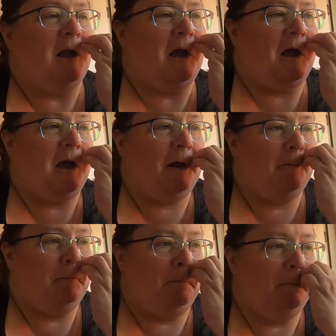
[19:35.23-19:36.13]

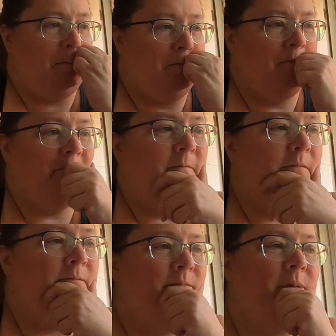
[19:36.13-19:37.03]
And
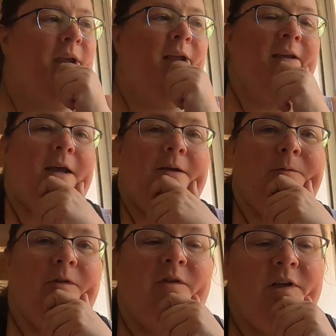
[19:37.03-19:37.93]
I
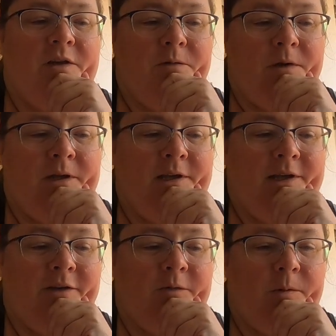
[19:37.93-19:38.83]
will see you in the
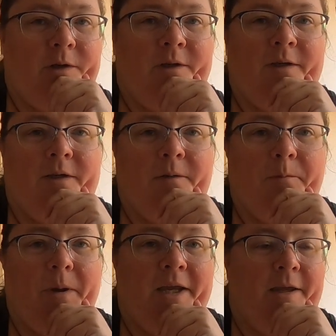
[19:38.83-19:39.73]
next one.
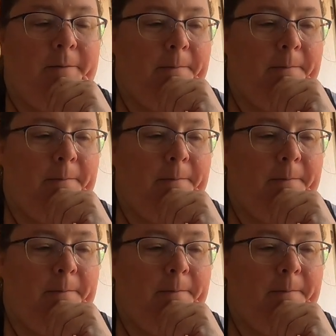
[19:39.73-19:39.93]
Bye.